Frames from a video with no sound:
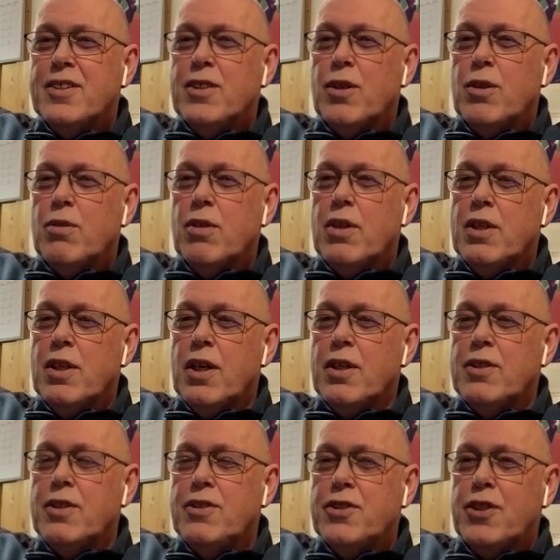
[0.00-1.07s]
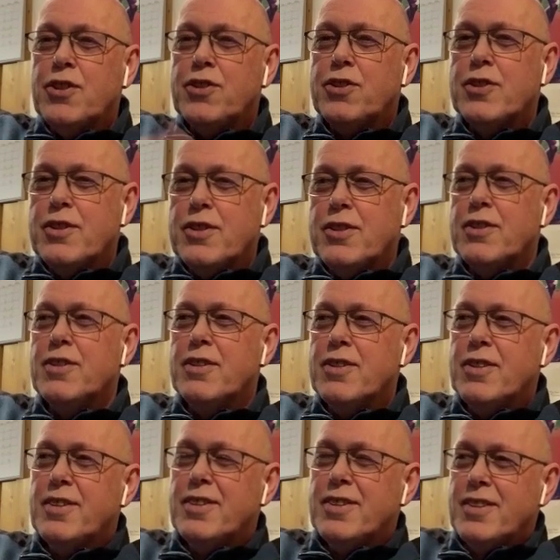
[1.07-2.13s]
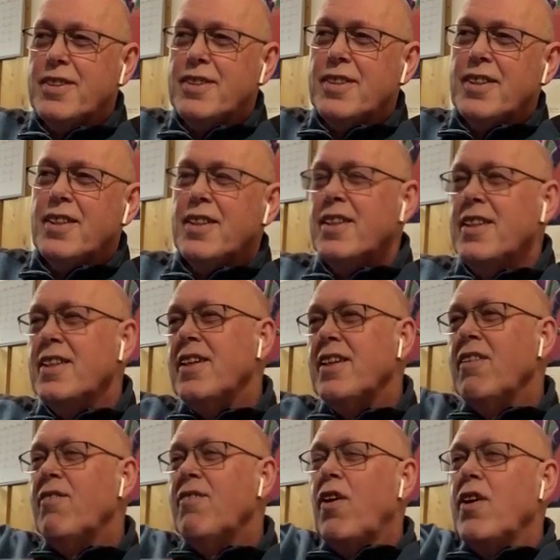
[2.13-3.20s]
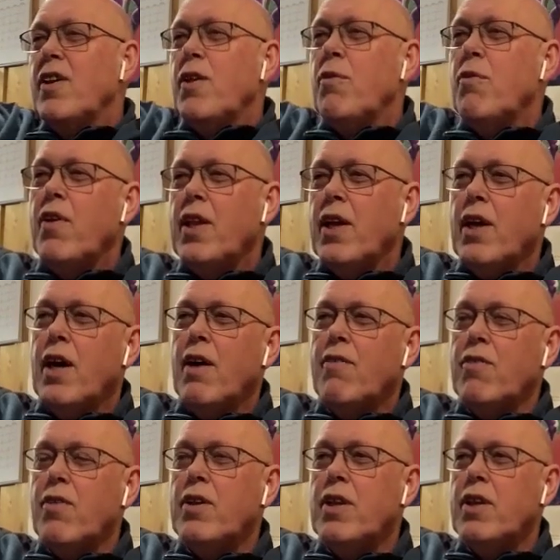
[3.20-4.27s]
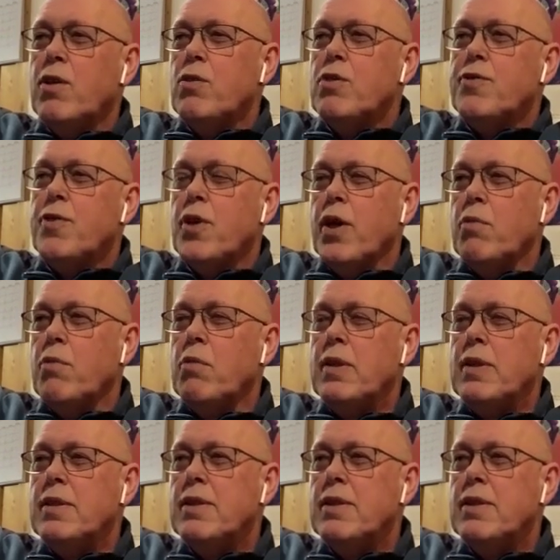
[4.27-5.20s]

So uh, I just uh, find them when I have the use for them.